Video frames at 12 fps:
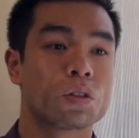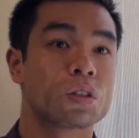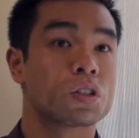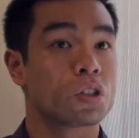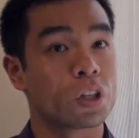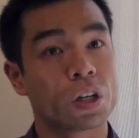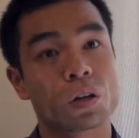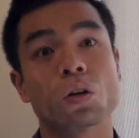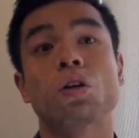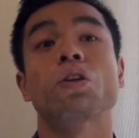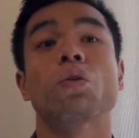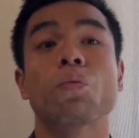steer
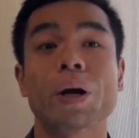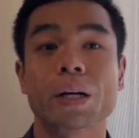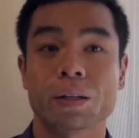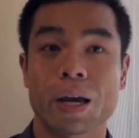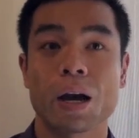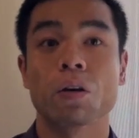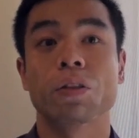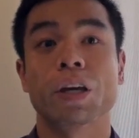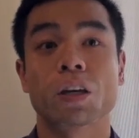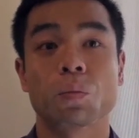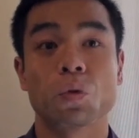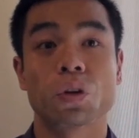or direct how
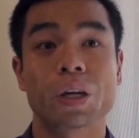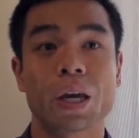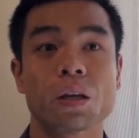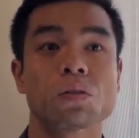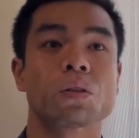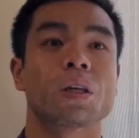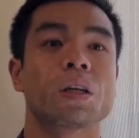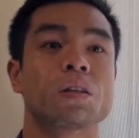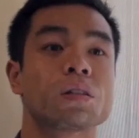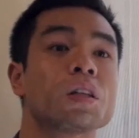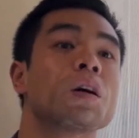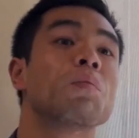they communicate so that
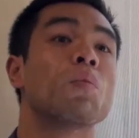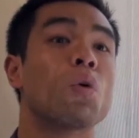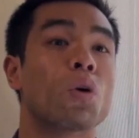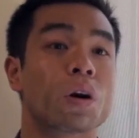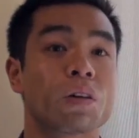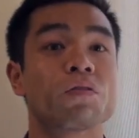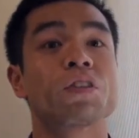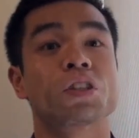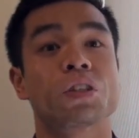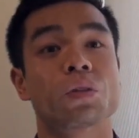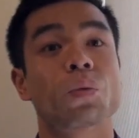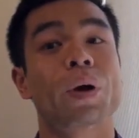it's in a more
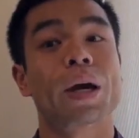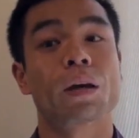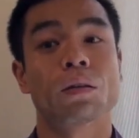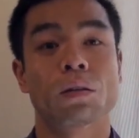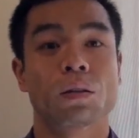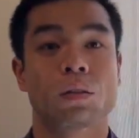efficient way.